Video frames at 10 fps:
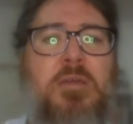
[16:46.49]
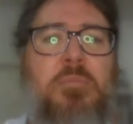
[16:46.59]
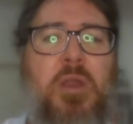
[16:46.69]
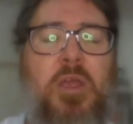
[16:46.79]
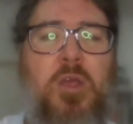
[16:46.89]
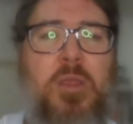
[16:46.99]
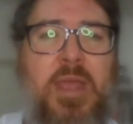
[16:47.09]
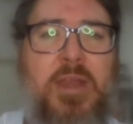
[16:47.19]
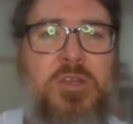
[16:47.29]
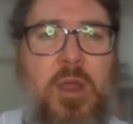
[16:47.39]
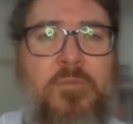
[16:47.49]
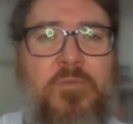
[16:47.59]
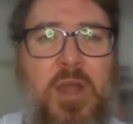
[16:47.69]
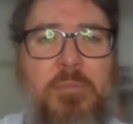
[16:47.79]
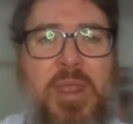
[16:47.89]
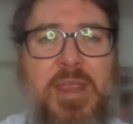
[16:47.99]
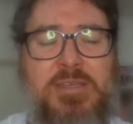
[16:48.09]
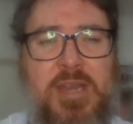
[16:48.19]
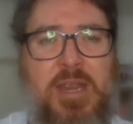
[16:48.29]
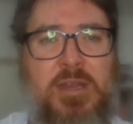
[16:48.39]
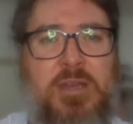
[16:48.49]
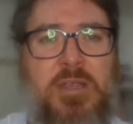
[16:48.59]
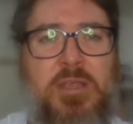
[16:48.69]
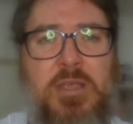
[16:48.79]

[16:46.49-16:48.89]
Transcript: But I got that time frame extended